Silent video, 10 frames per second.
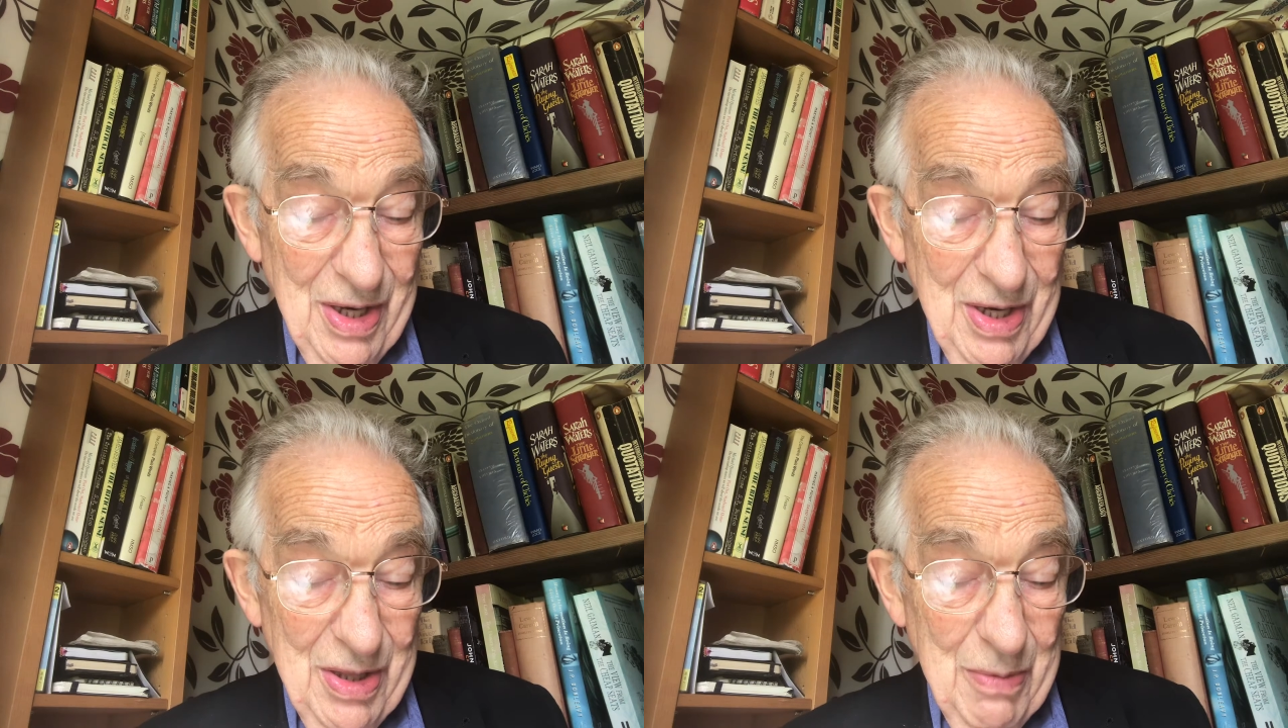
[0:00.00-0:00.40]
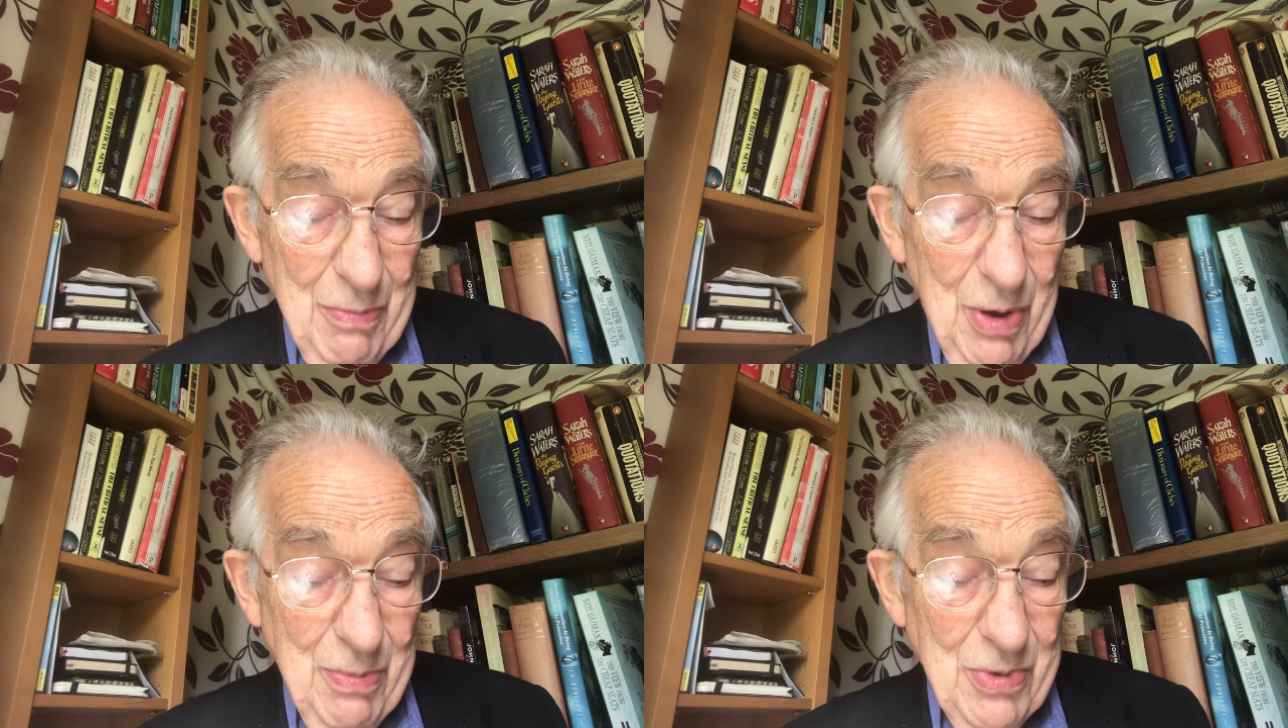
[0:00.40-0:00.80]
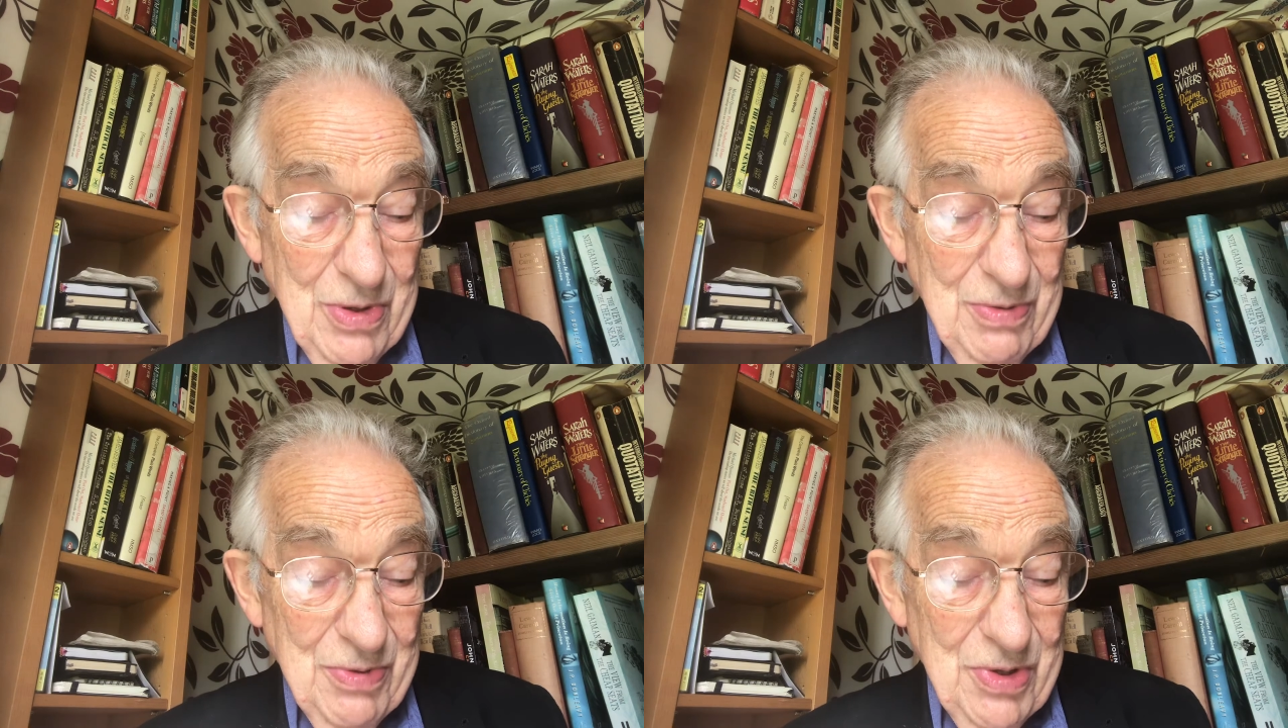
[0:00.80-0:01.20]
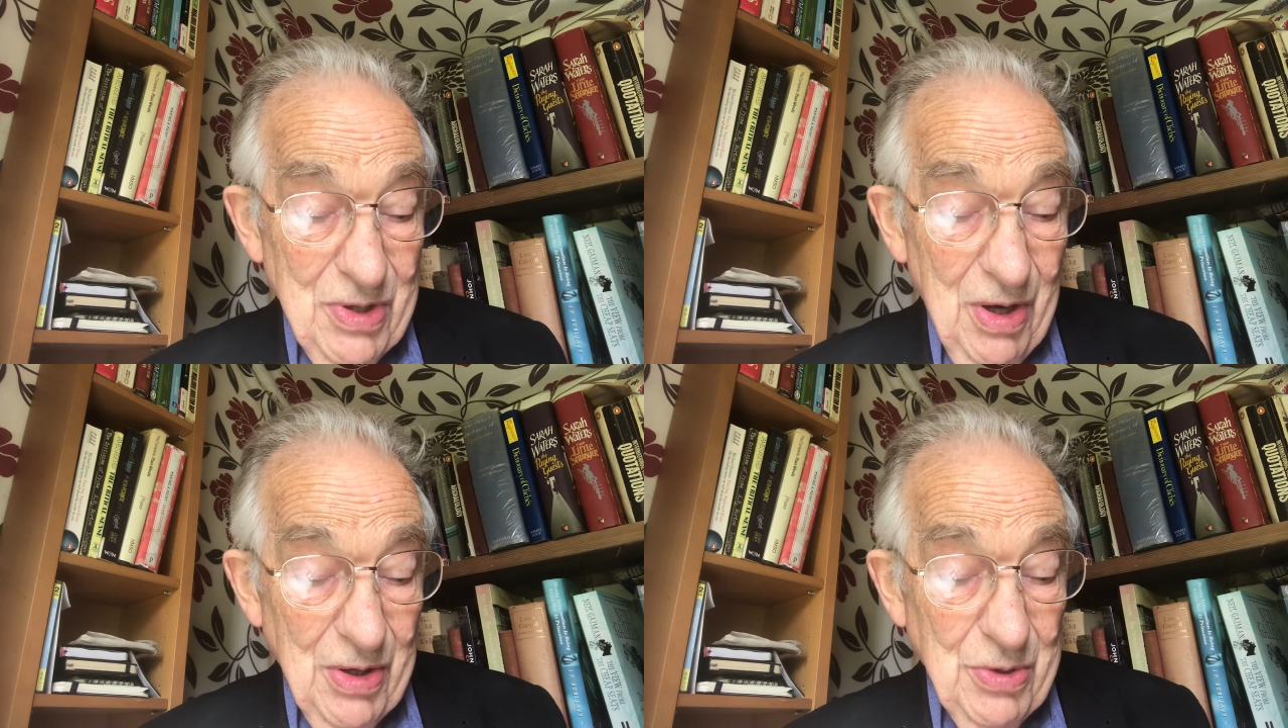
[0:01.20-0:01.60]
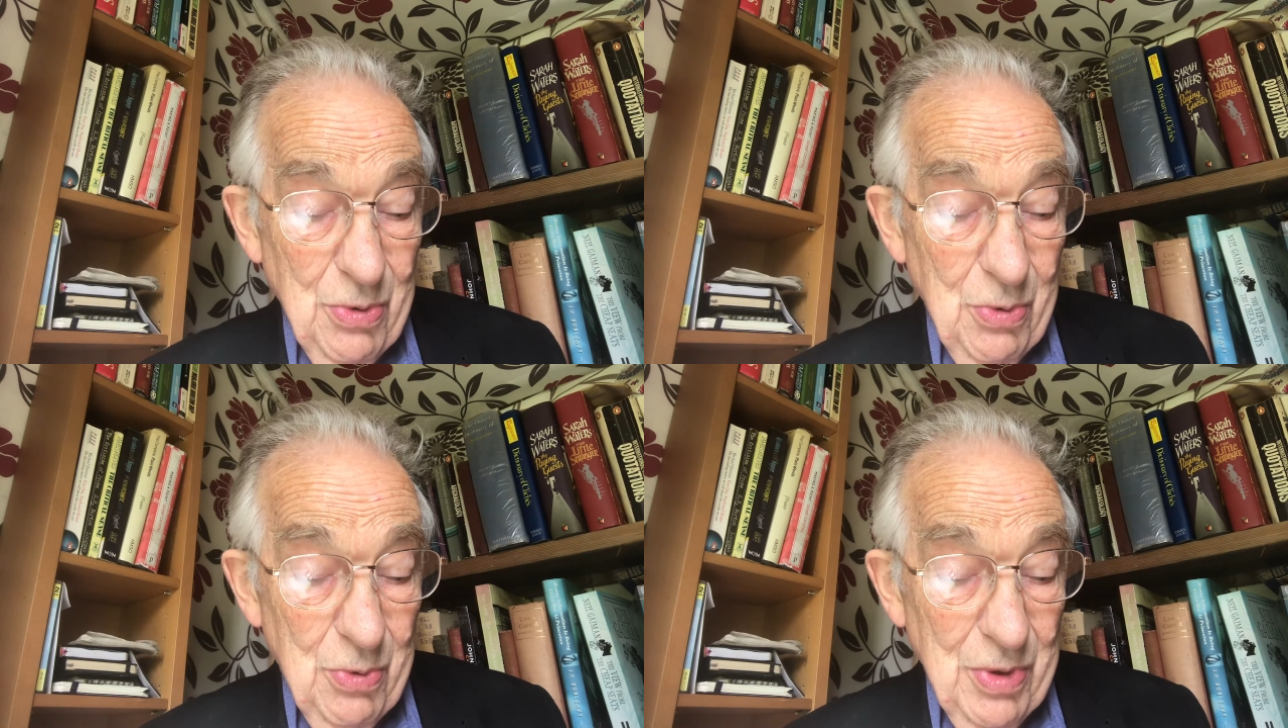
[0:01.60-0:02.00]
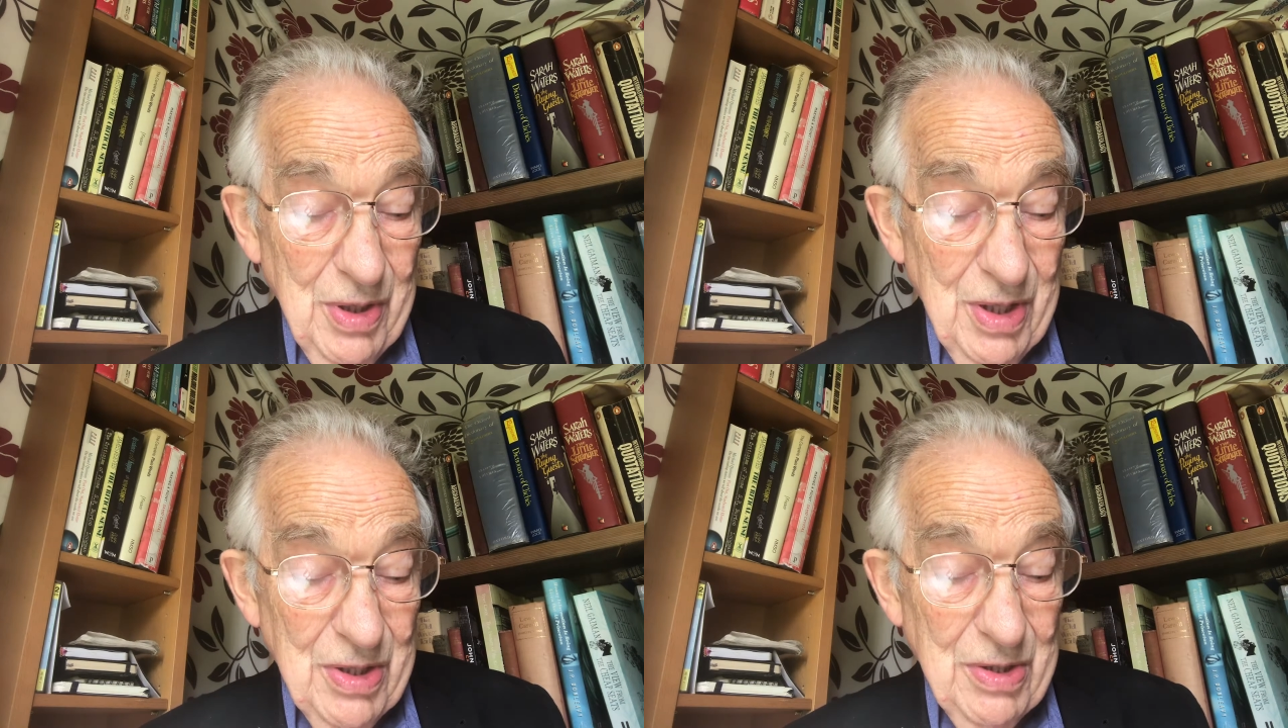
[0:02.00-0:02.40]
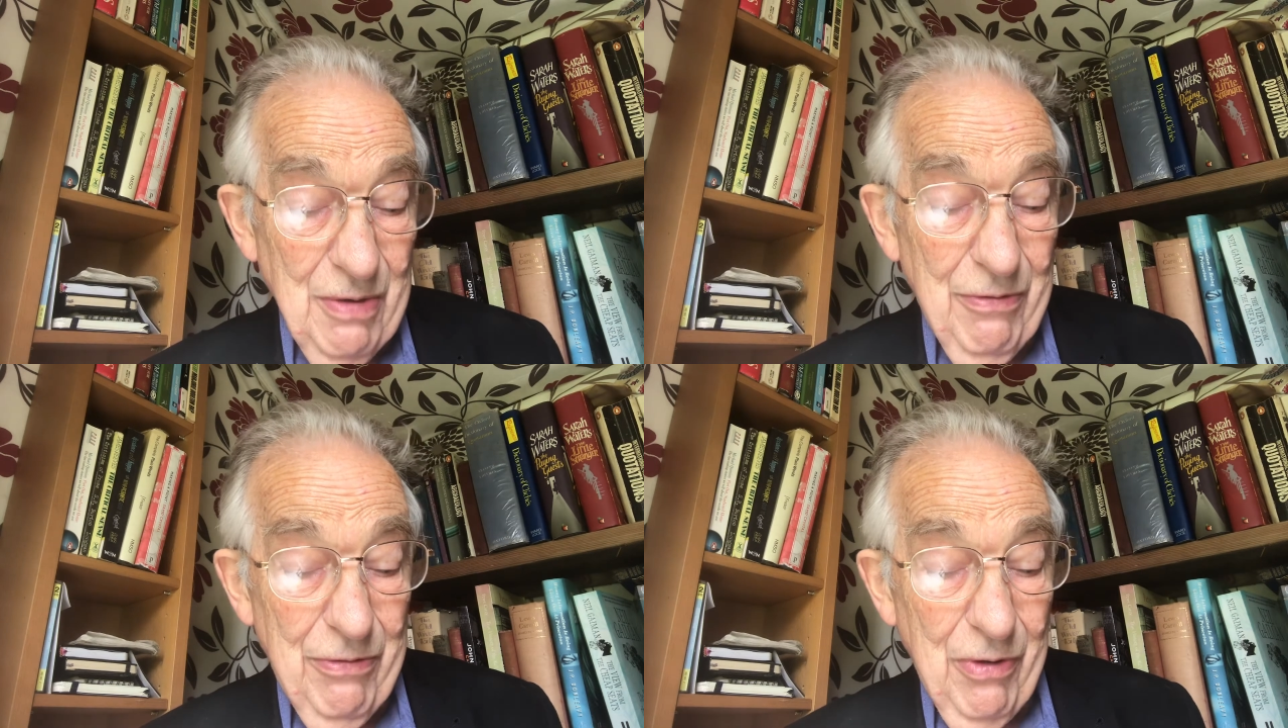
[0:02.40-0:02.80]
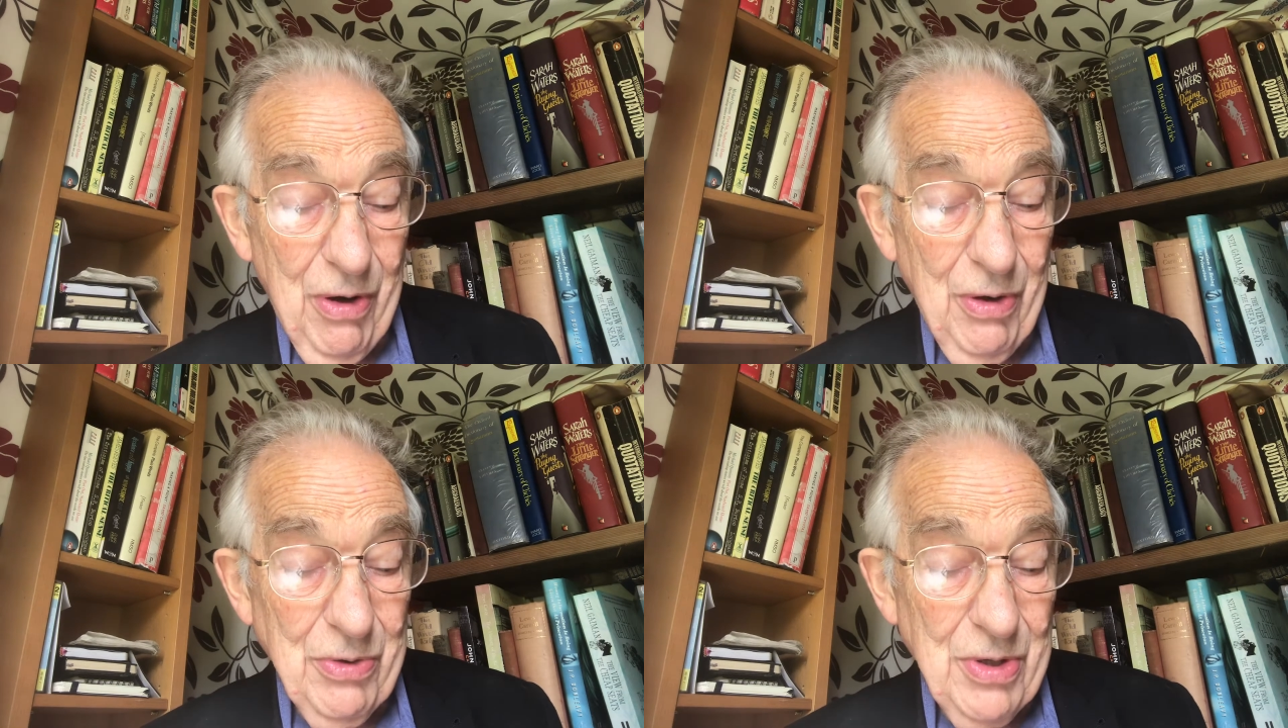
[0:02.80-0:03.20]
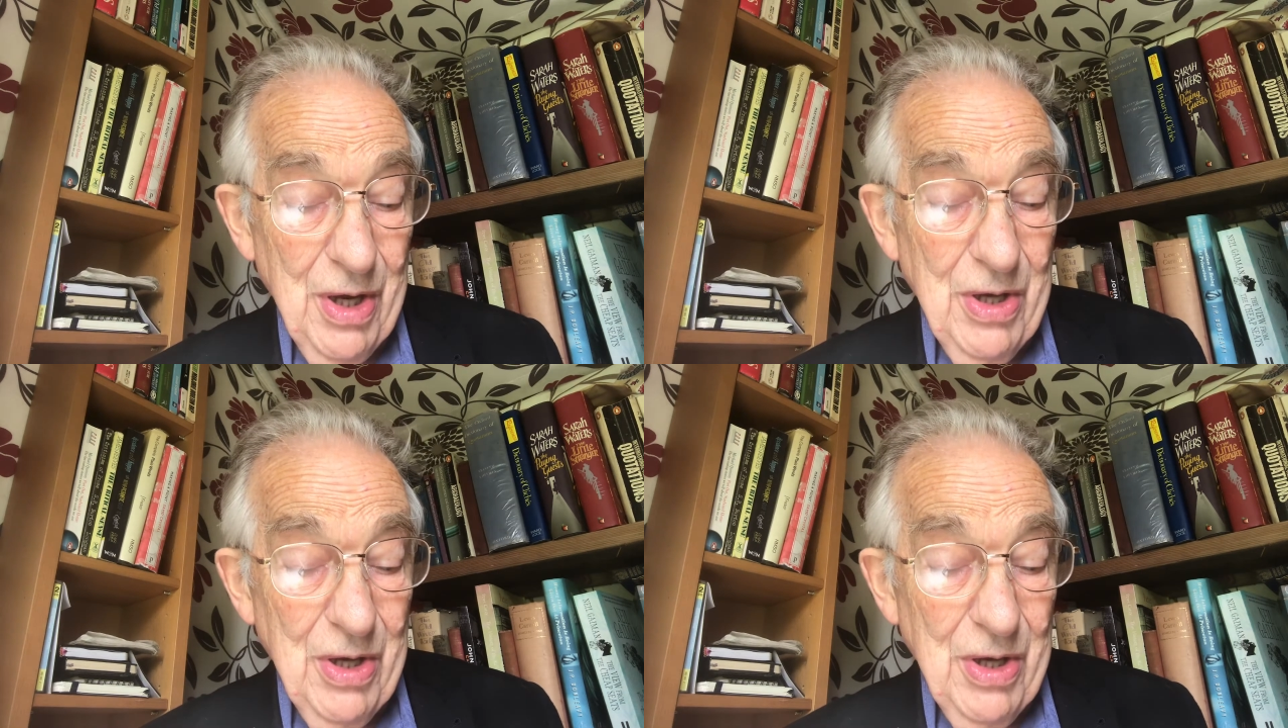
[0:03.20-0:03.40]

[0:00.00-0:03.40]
in the moment of slight awkwardness that followed,